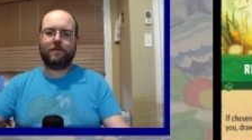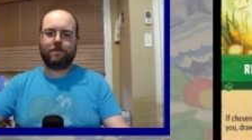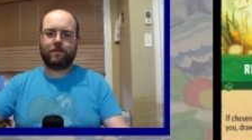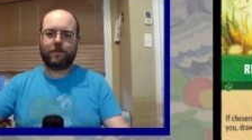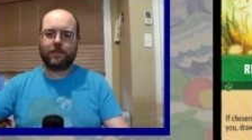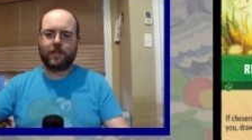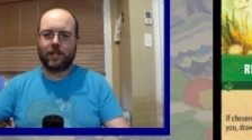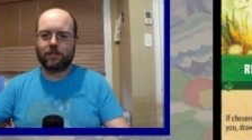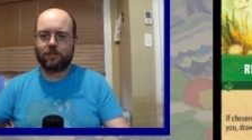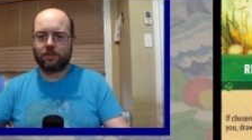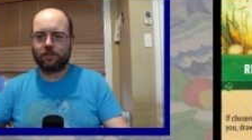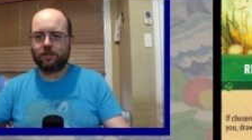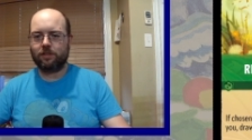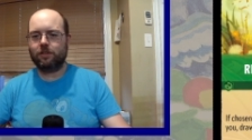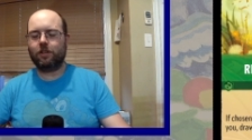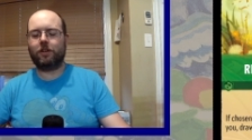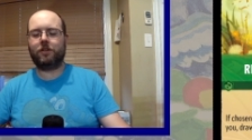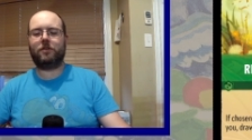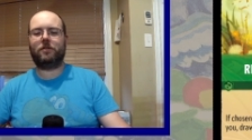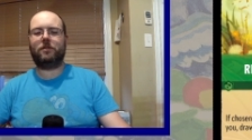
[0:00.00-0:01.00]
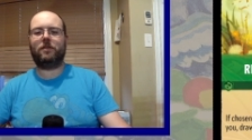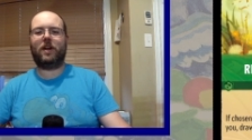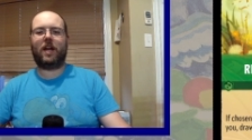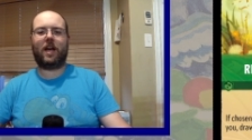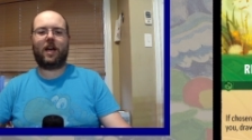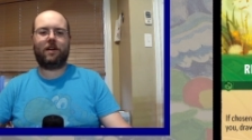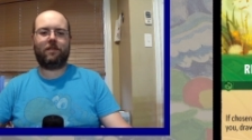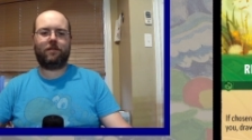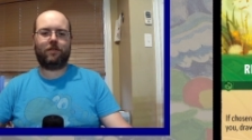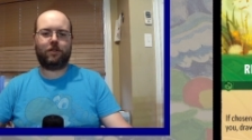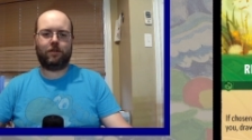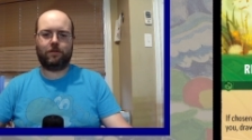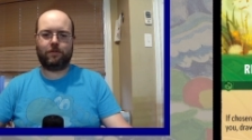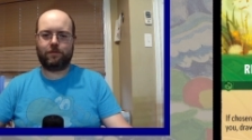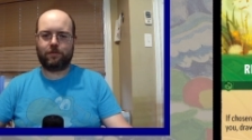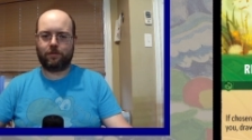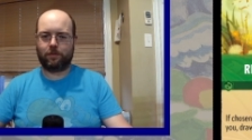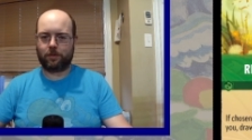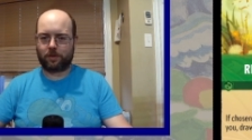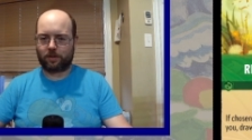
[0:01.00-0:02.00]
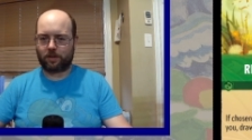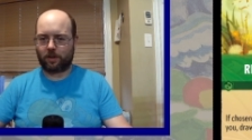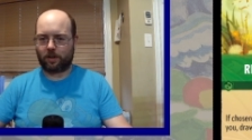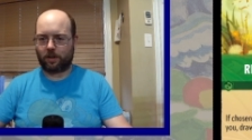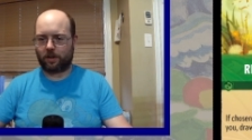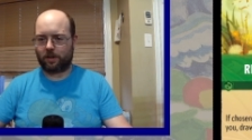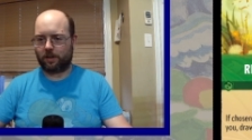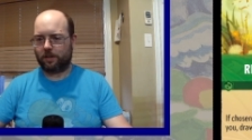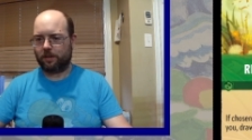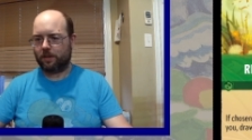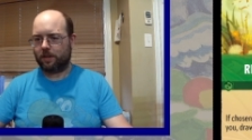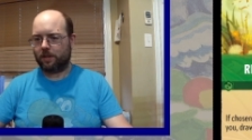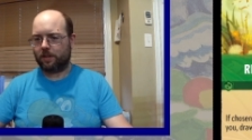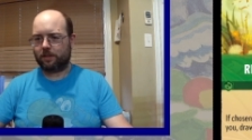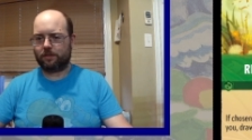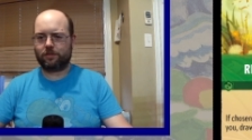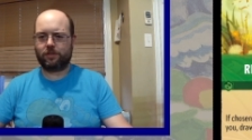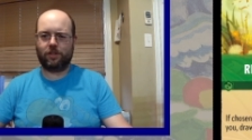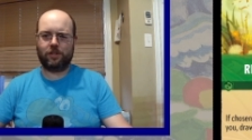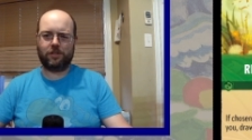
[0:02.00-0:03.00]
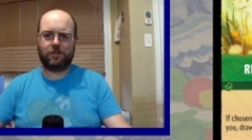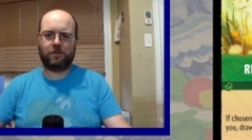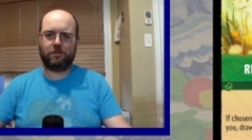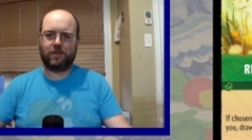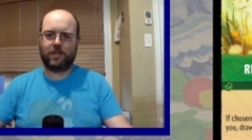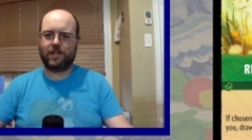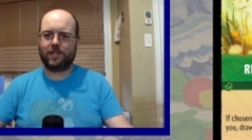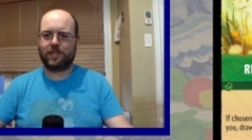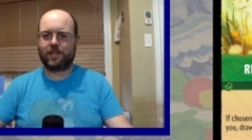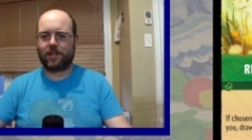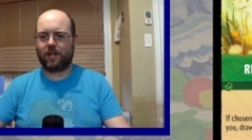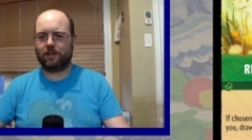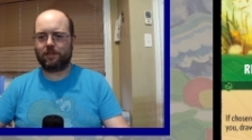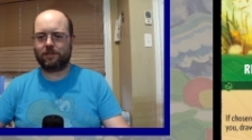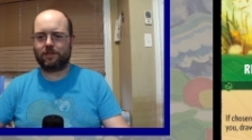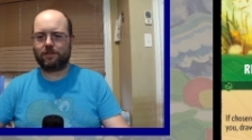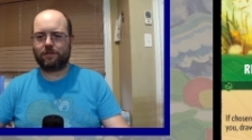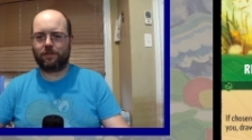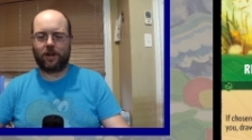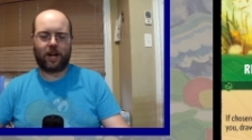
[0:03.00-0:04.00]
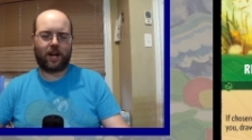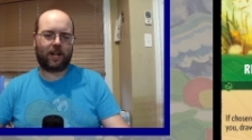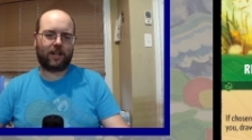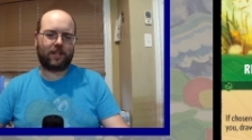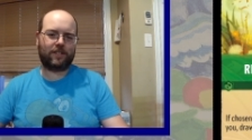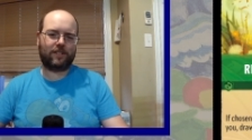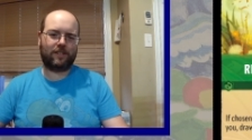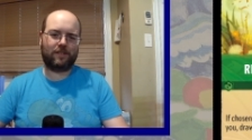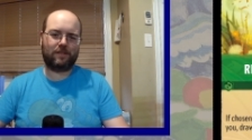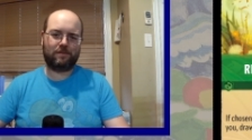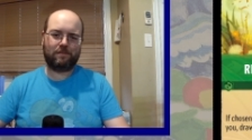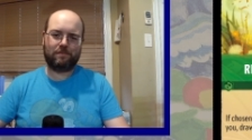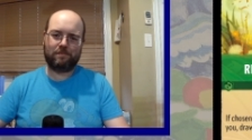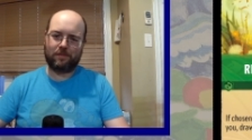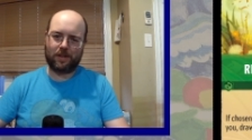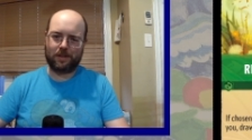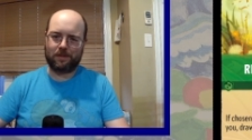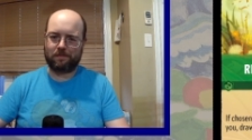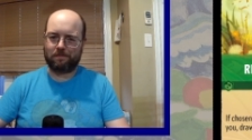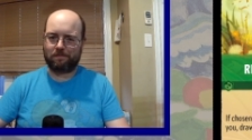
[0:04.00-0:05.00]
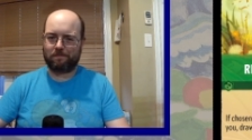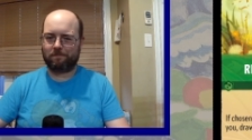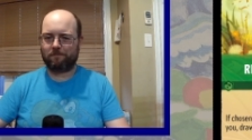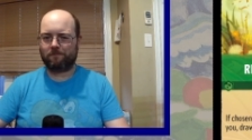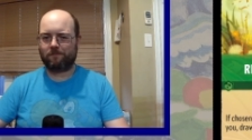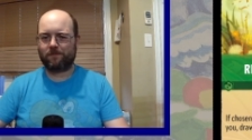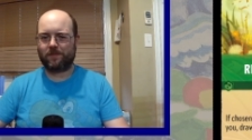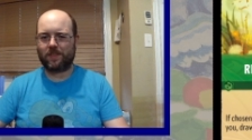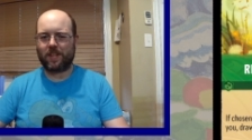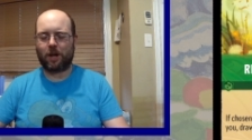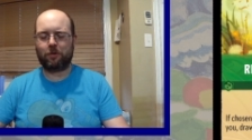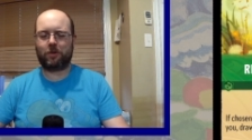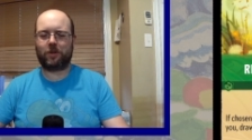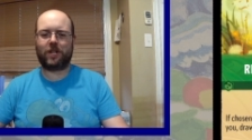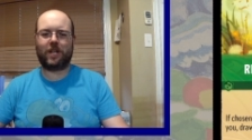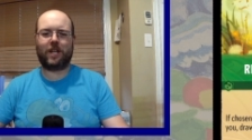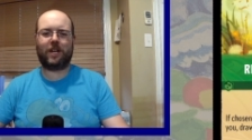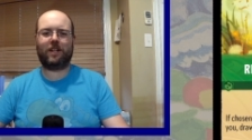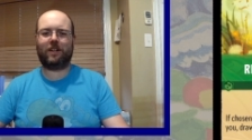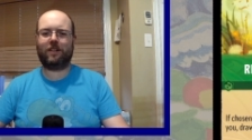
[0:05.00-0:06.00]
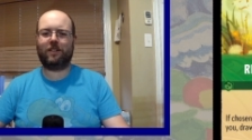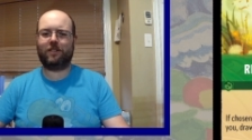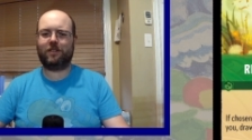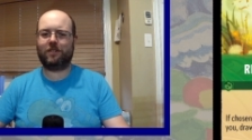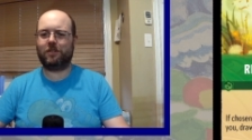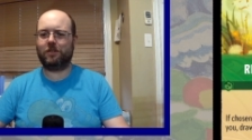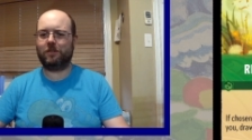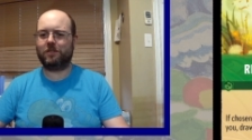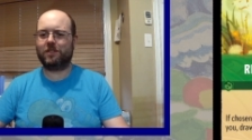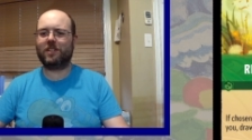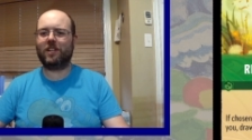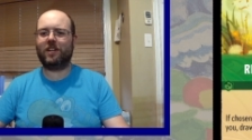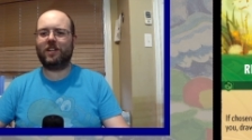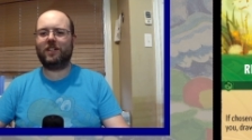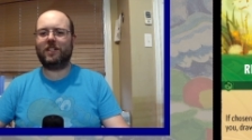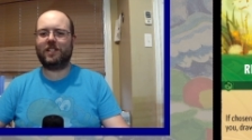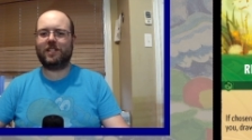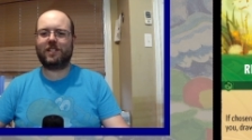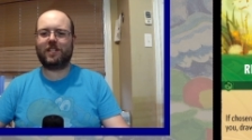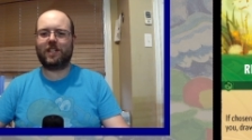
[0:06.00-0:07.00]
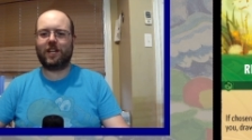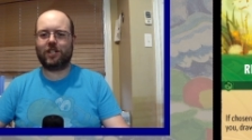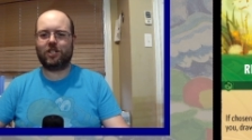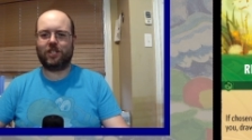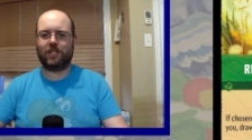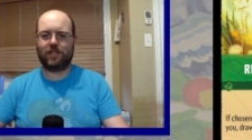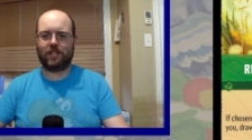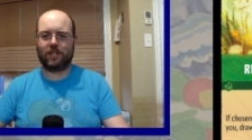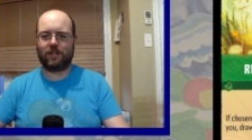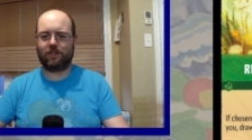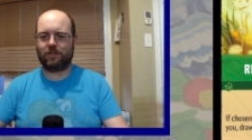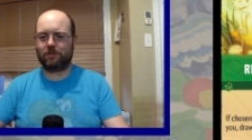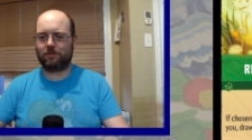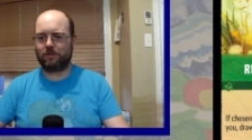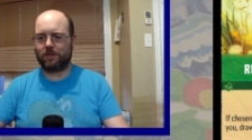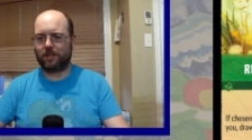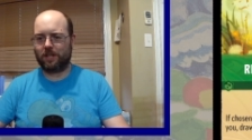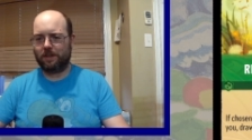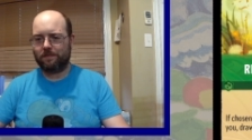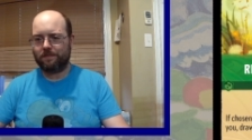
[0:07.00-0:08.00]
And that's another avenue for the card. There's also discounts for action, but now we're getting into slightly sketchy territory.